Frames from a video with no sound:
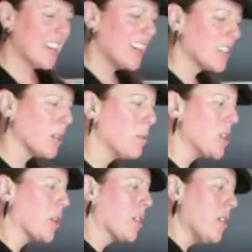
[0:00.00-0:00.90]
So when
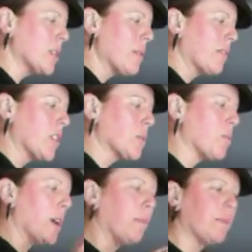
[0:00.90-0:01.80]
you're like, oh, it's my first
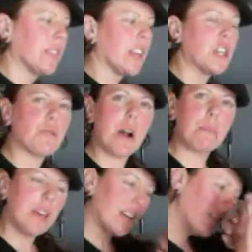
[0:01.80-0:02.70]
one, let it drop
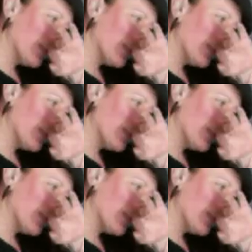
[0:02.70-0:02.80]
in,